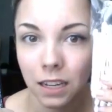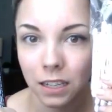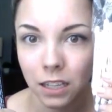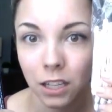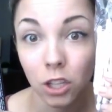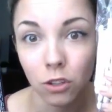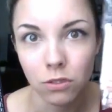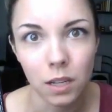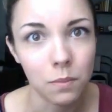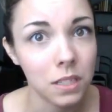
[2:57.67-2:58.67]
dandy
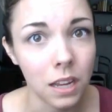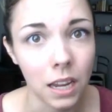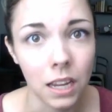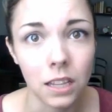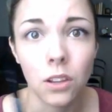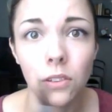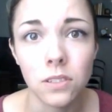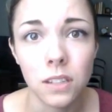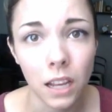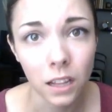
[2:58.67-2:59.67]
Q-tips, and
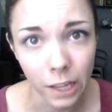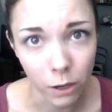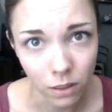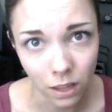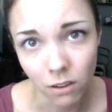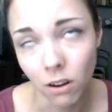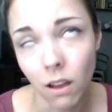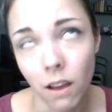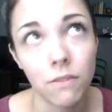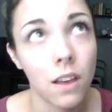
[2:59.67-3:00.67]
those take liquid liner off